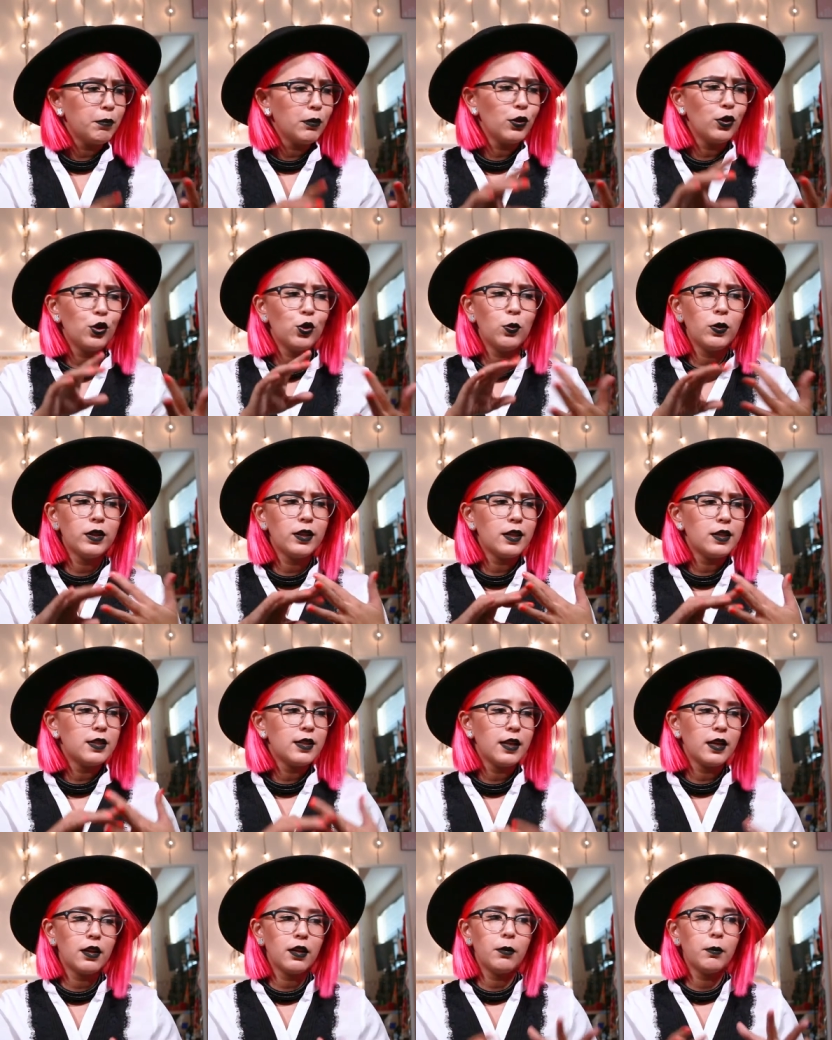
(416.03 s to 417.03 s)
blue with the
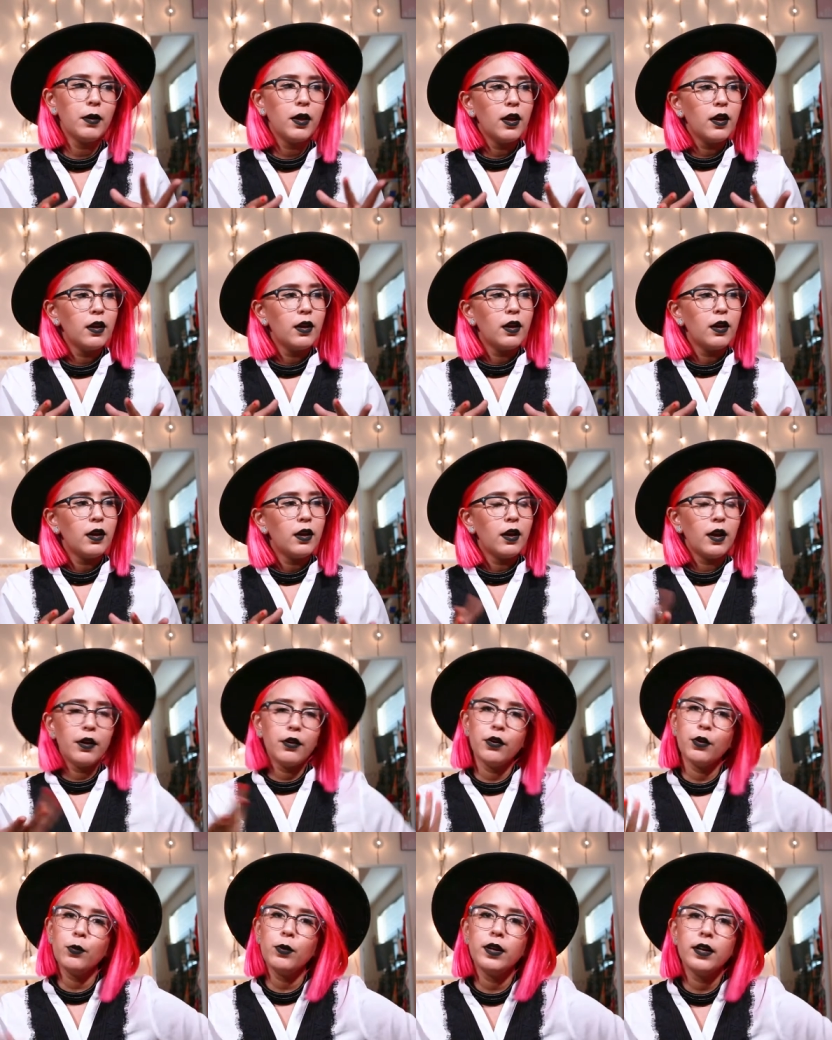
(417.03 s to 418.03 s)
denim, I
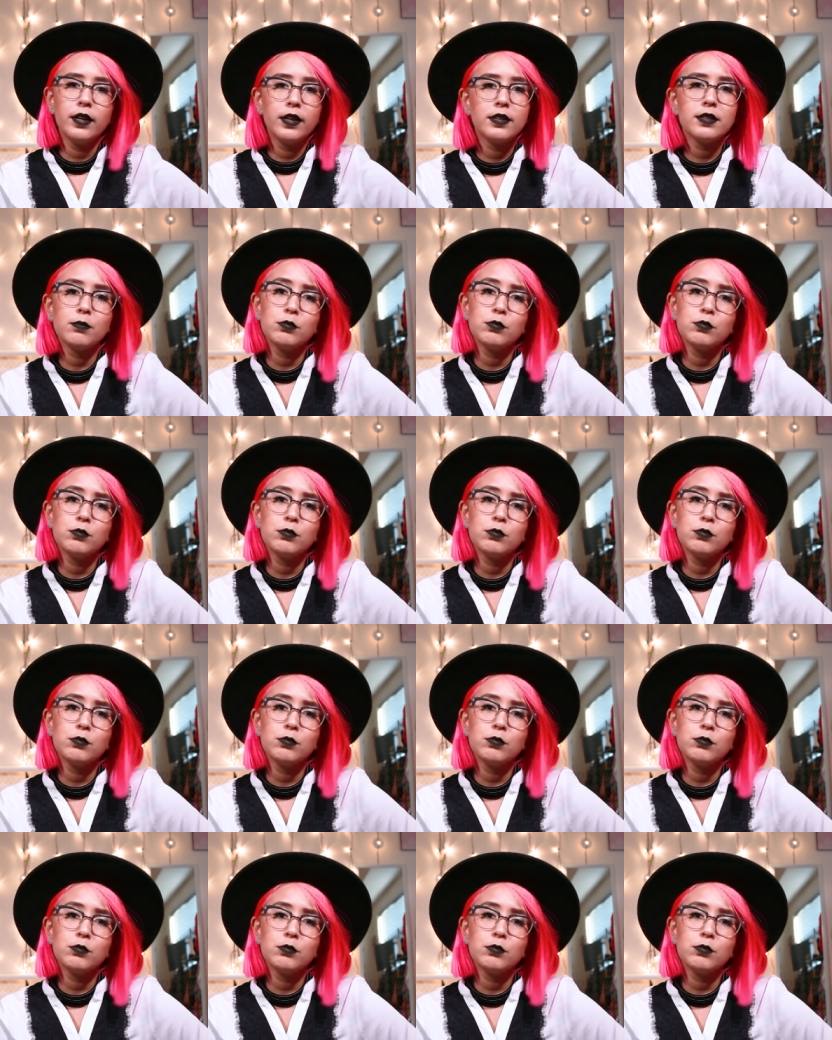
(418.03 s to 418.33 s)
don't know what it is.